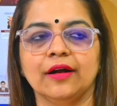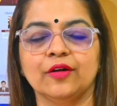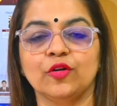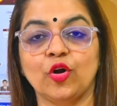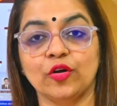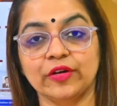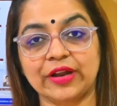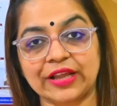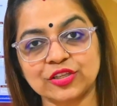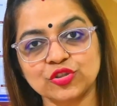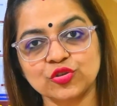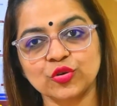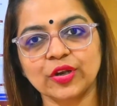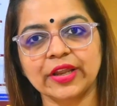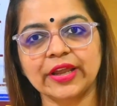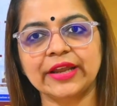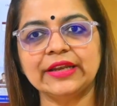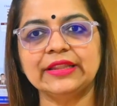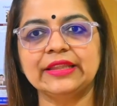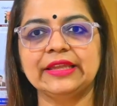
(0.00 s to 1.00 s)

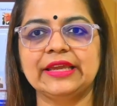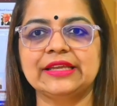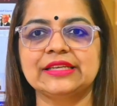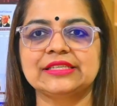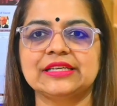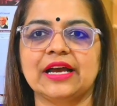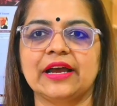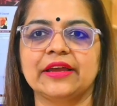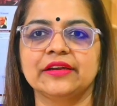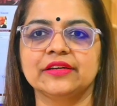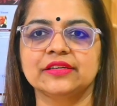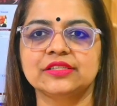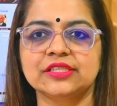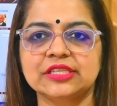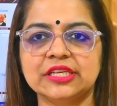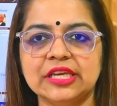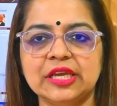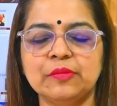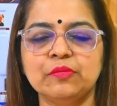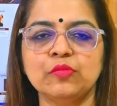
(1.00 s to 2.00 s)
congratulate the entire
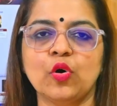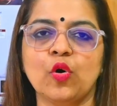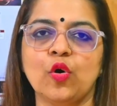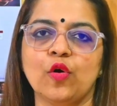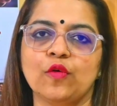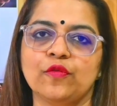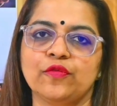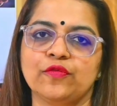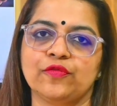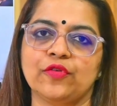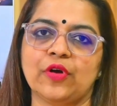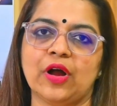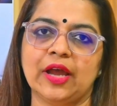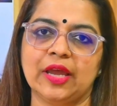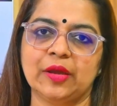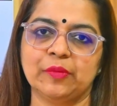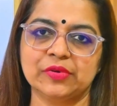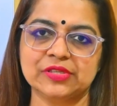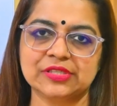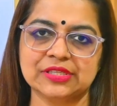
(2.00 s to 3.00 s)
team of
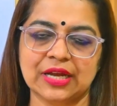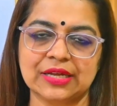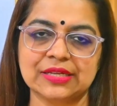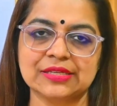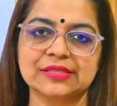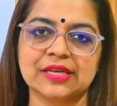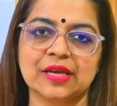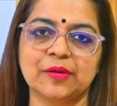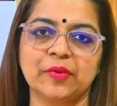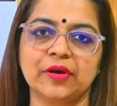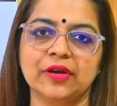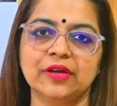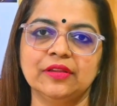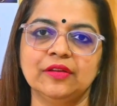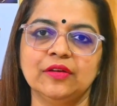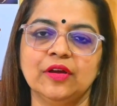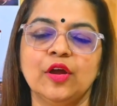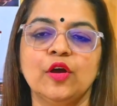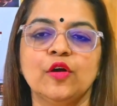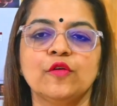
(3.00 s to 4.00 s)
IMS
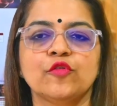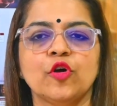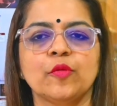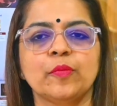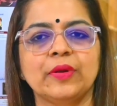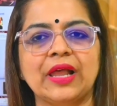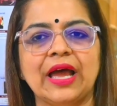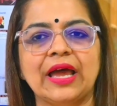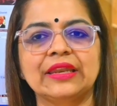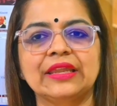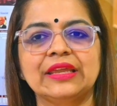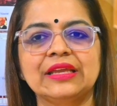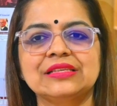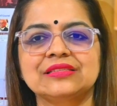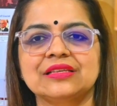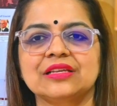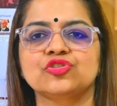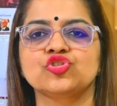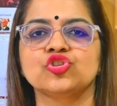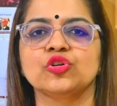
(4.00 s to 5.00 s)
Ghaziabad for planning
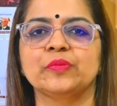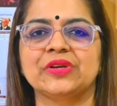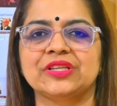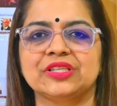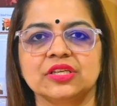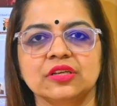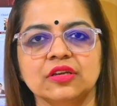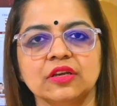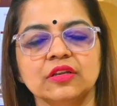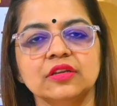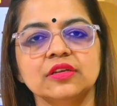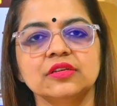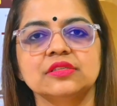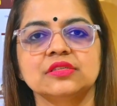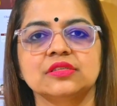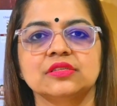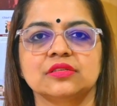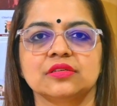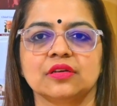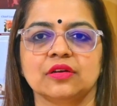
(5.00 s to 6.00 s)
such a
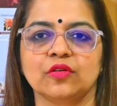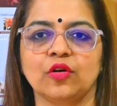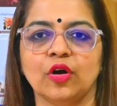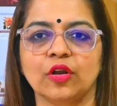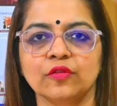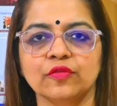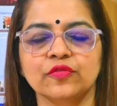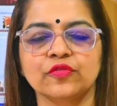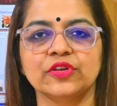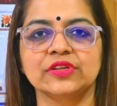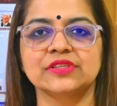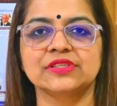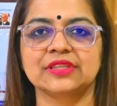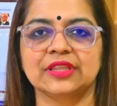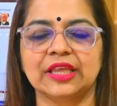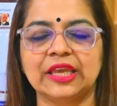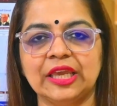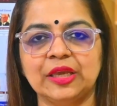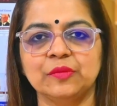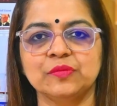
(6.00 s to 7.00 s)
meticulous conference
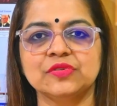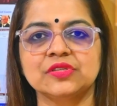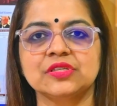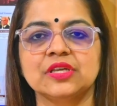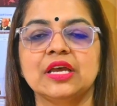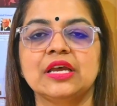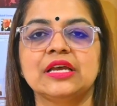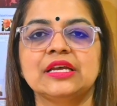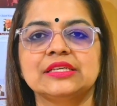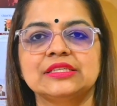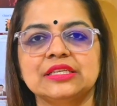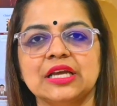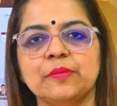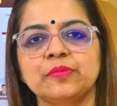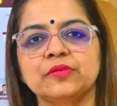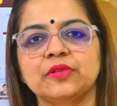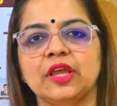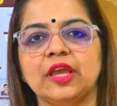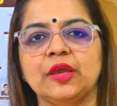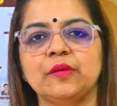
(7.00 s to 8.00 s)
themes,
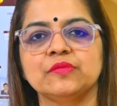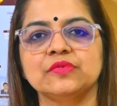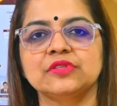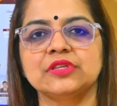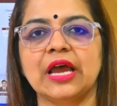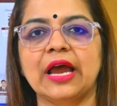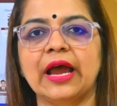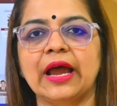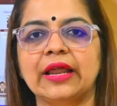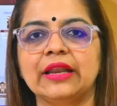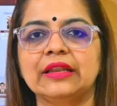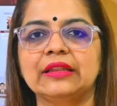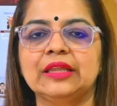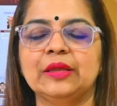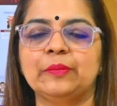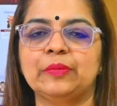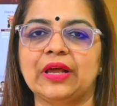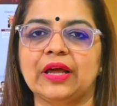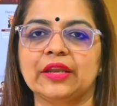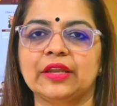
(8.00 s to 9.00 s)
sub-themes, and
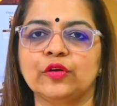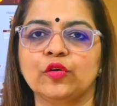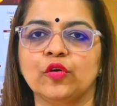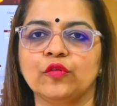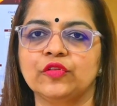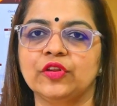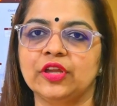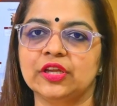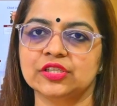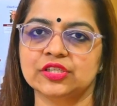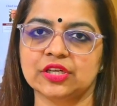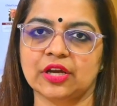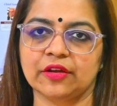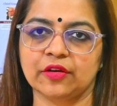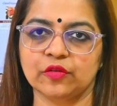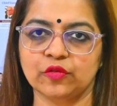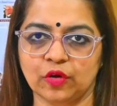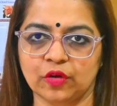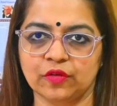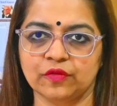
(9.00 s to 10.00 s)
the planning of the
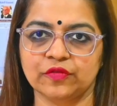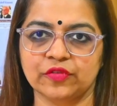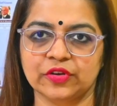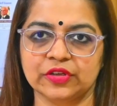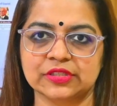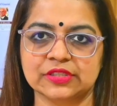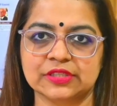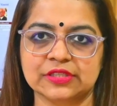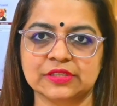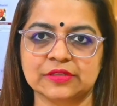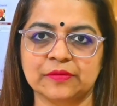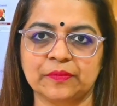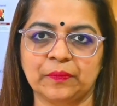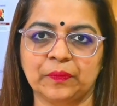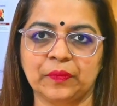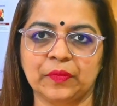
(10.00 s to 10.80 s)
entire conference.